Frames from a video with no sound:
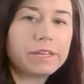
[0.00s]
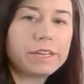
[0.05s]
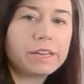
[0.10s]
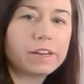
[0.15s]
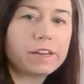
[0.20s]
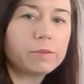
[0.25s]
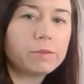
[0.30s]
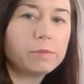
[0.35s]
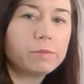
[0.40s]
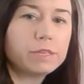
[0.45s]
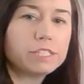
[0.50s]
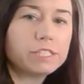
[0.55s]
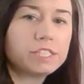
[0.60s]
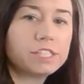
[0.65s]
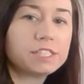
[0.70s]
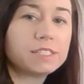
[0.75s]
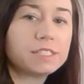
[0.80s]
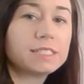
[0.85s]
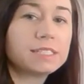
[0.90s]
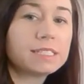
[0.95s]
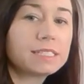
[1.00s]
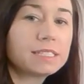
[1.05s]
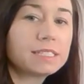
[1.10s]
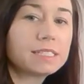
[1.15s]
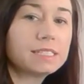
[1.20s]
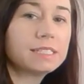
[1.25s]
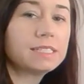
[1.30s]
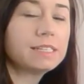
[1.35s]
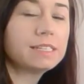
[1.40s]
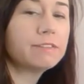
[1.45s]
here, which is
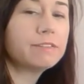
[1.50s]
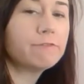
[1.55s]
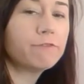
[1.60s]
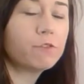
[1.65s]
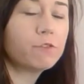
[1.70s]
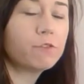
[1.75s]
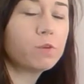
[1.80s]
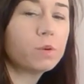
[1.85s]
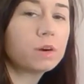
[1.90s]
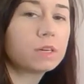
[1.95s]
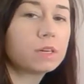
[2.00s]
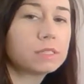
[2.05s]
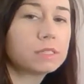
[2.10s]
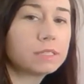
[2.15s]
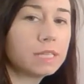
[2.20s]
64